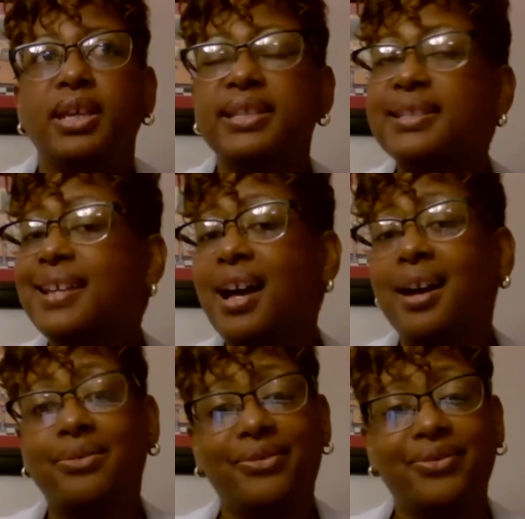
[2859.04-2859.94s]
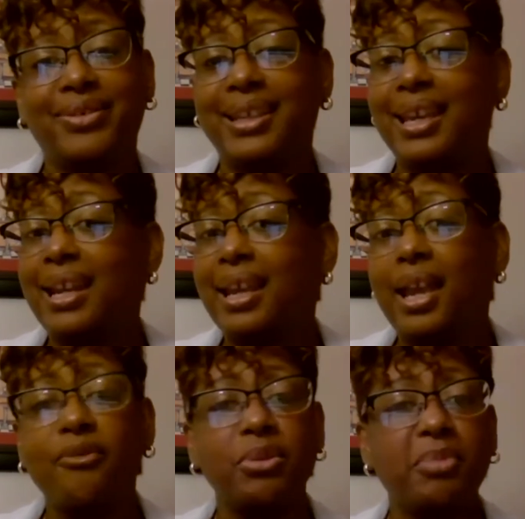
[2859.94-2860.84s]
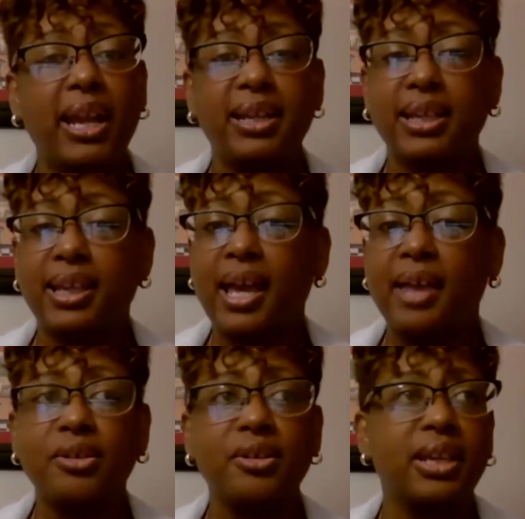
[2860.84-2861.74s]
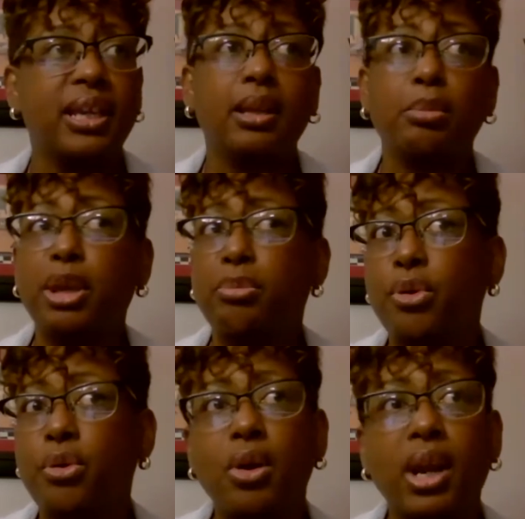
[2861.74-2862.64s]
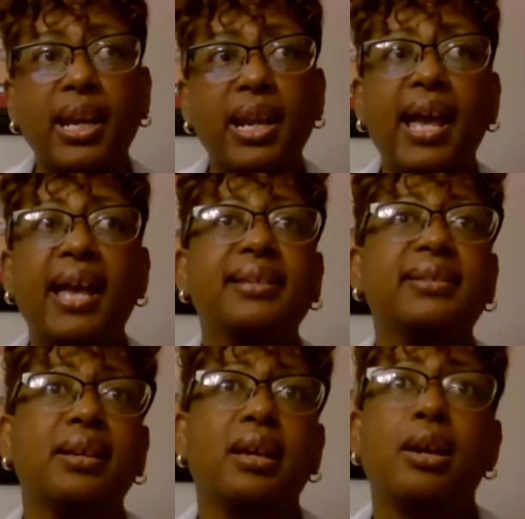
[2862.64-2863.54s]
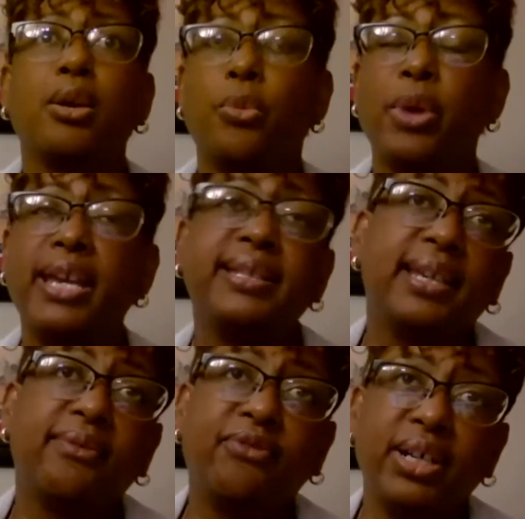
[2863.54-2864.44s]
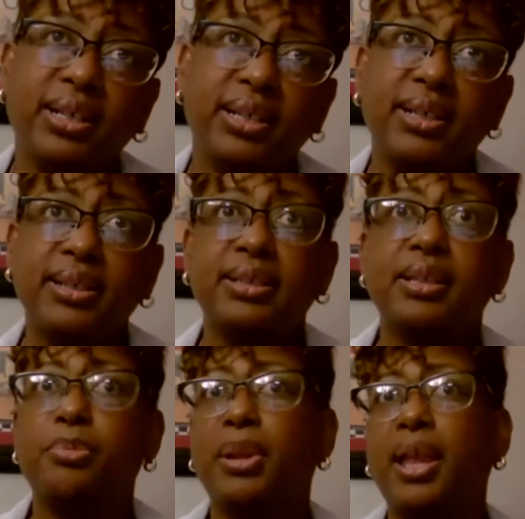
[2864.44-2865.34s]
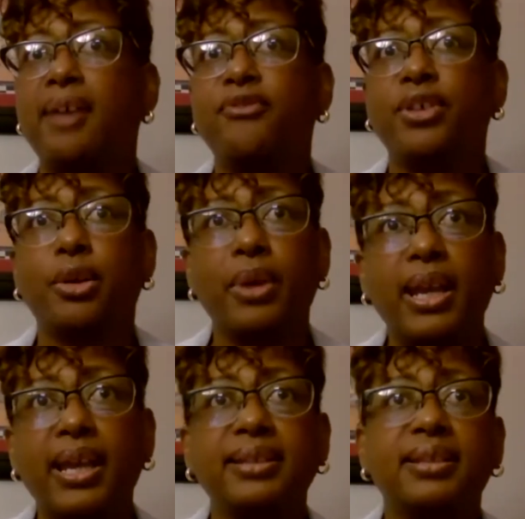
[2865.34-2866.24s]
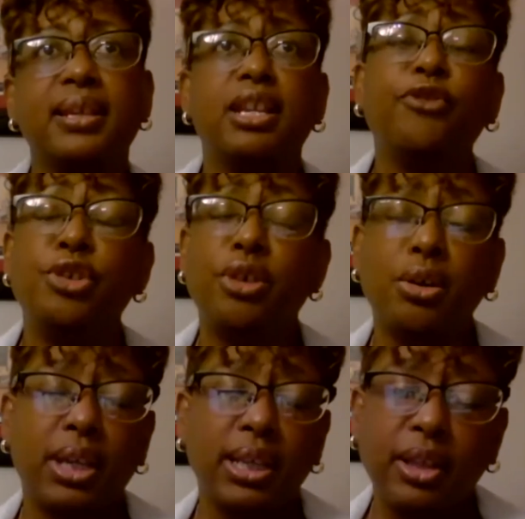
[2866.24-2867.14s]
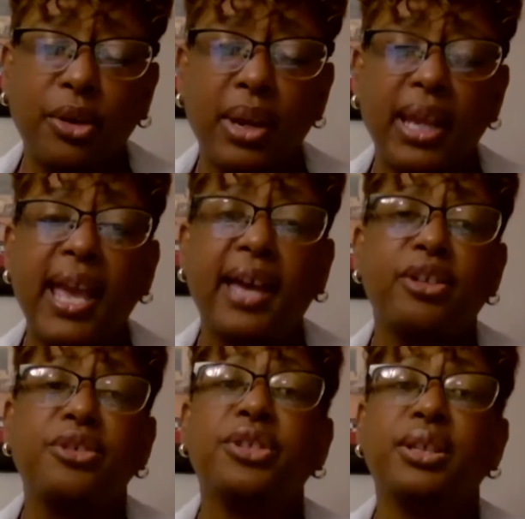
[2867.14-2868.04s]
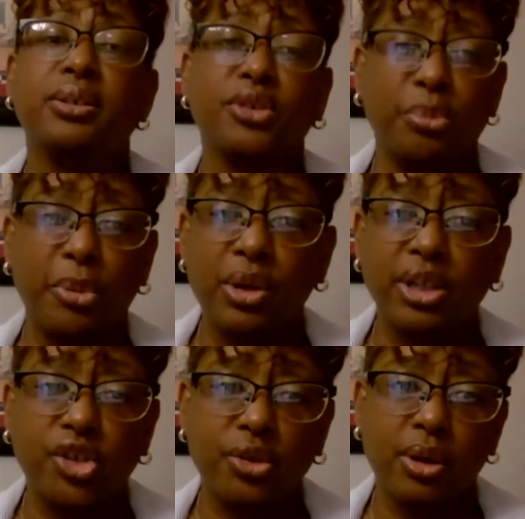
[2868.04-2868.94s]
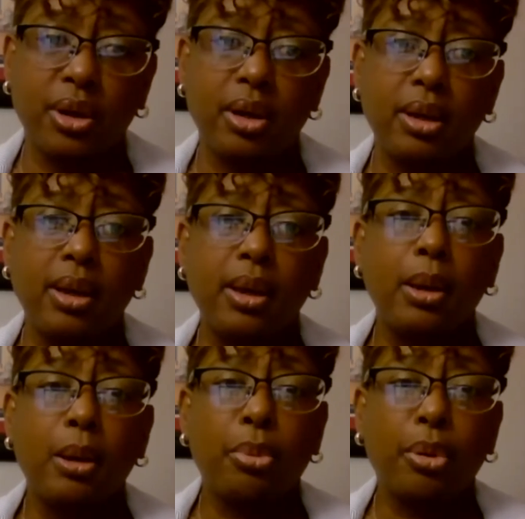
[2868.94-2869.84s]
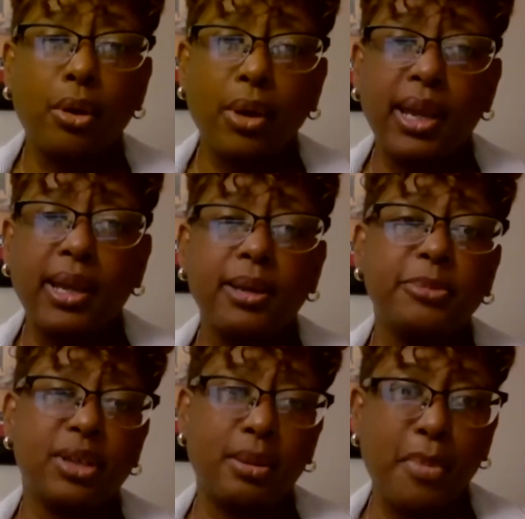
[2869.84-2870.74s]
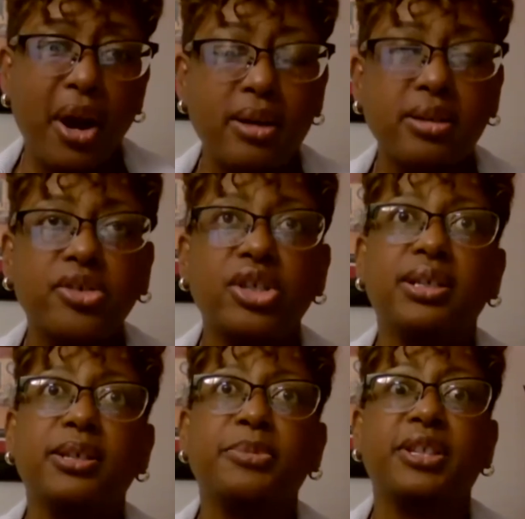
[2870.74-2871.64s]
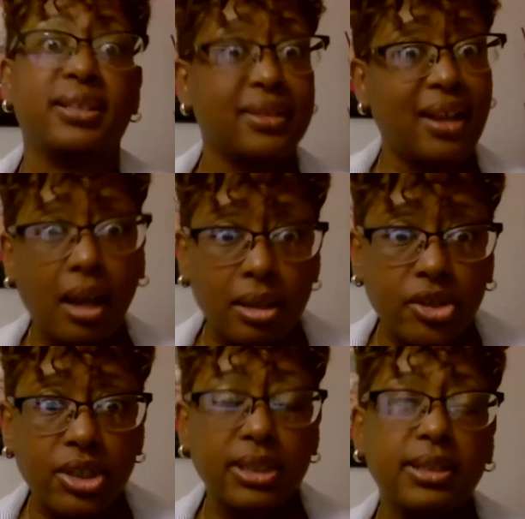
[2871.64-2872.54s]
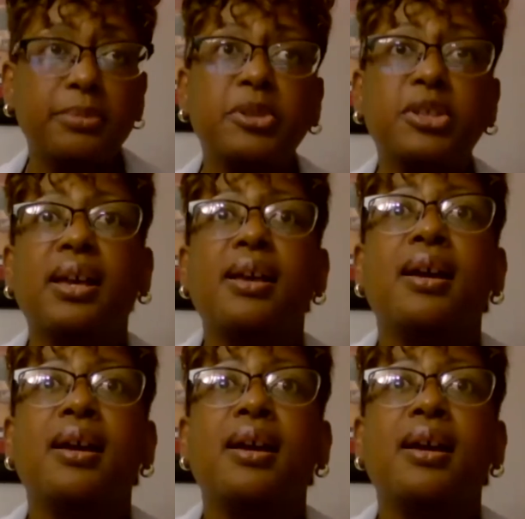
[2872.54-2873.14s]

it's tough getting everybody together, getting people organized, raising funds, applying for grants. And if you don't get the grant, how do you still support your programs and partnerships and scholarships?